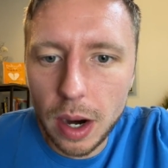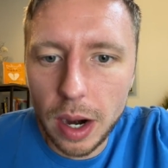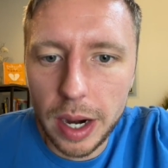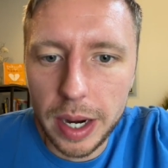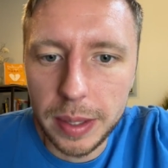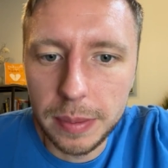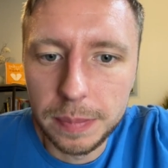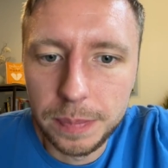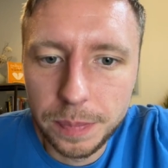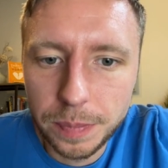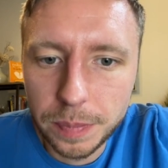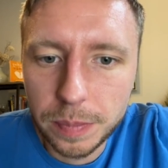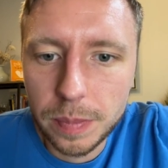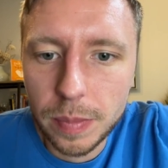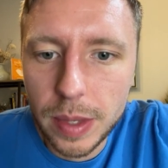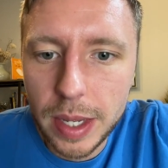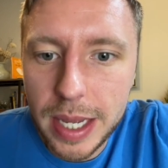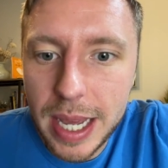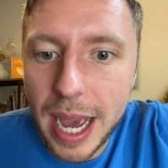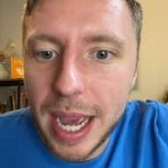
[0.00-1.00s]
All right.
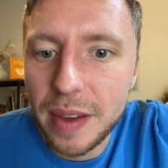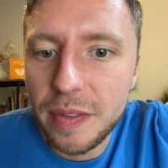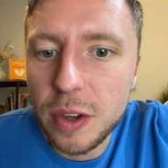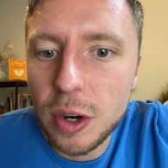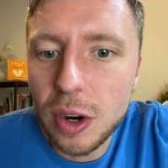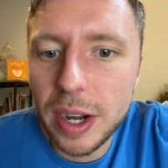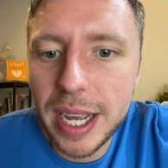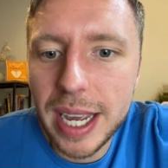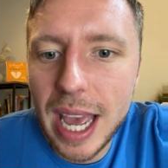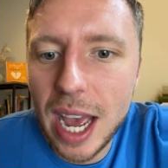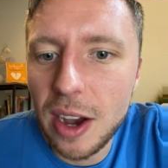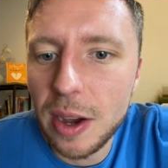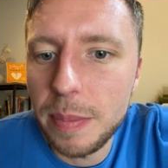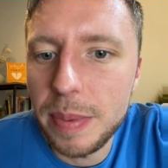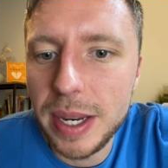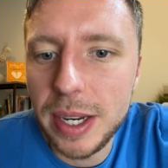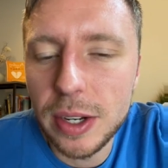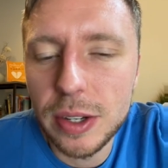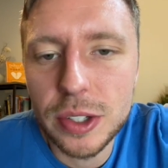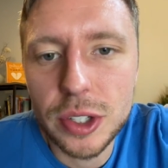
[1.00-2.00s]
Yeah, if you don't like
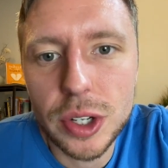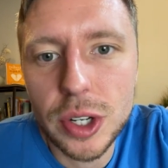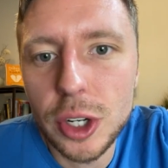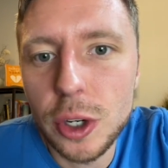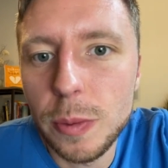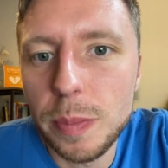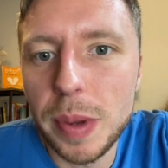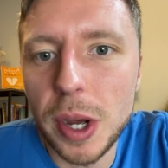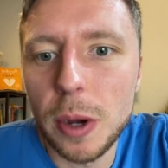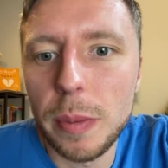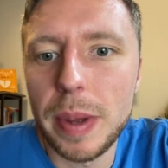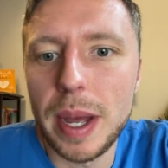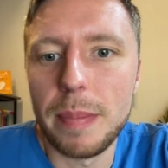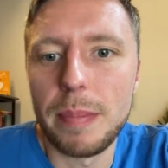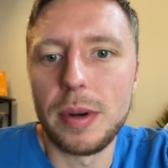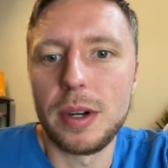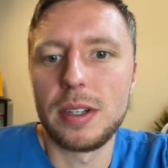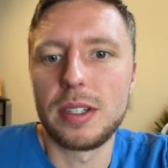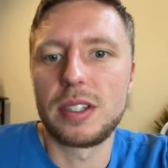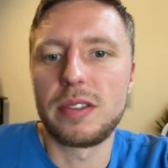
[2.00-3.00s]
jalapenos, you could do bell
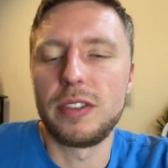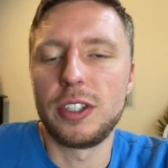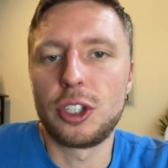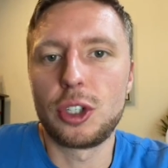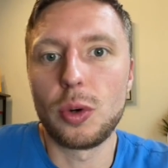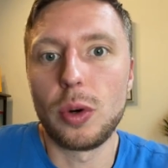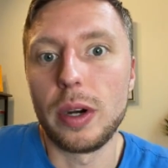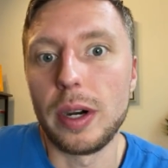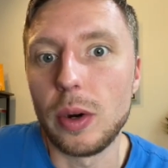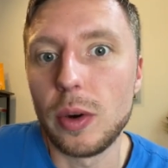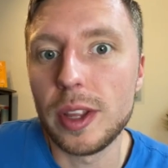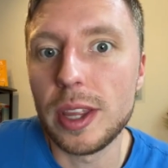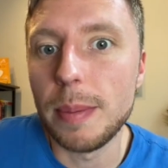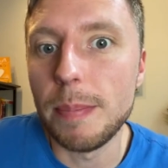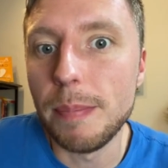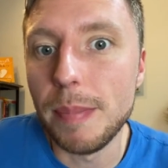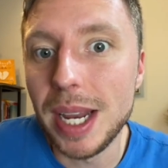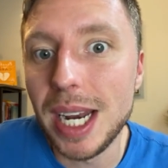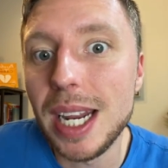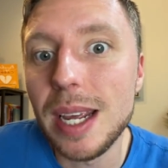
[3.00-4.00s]
peppers for sure, or
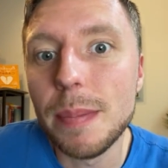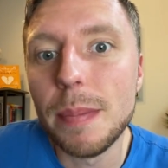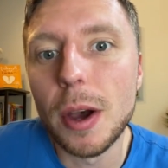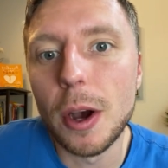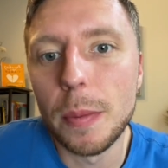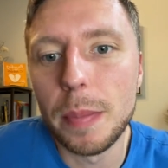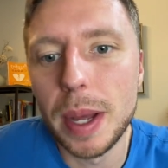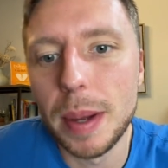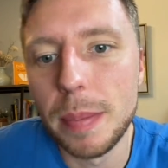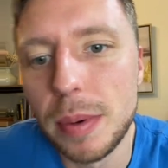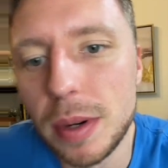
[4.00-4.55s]
the mini bell